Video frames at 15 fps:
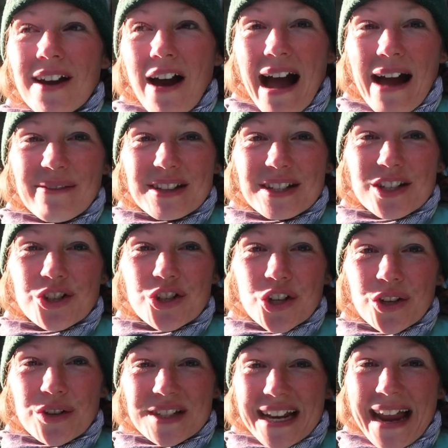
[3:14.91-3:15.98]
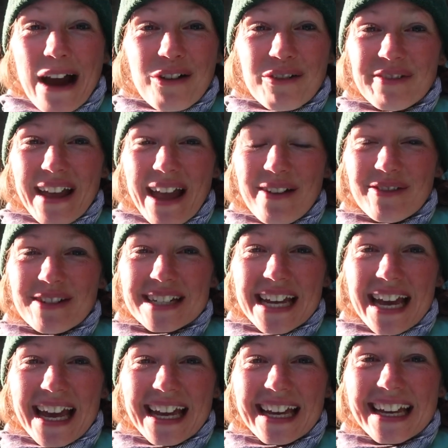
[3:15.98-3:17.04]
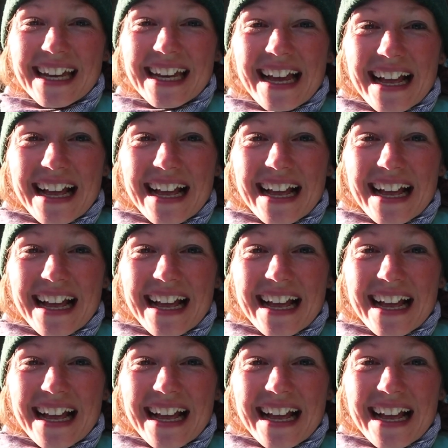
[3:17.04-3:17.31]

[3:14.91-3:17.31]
having to choose an outfit every day.